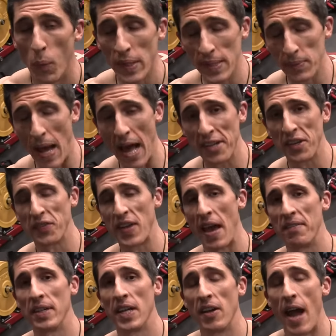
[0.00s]
What's up guys, Jeff
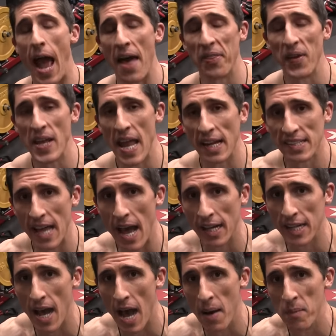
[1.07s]
Cavaliere,
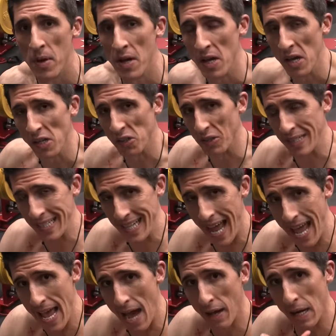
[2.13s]
AthleanX.com. So
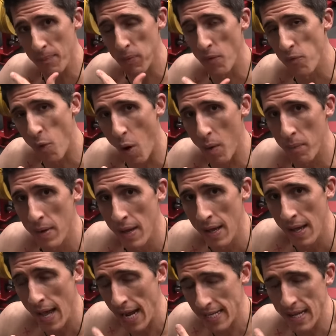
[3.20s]
today I'm gonna perform
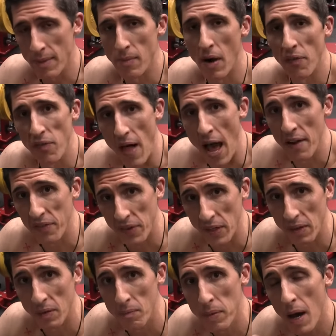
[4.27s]
a dumbbell fly for
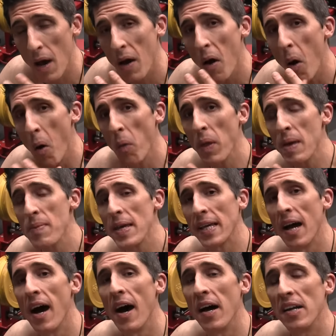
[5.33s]
you, but only
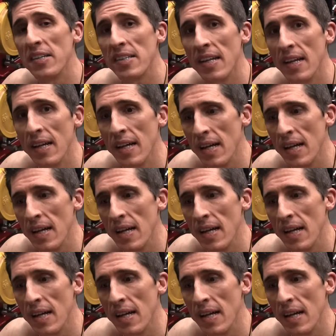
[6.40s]
because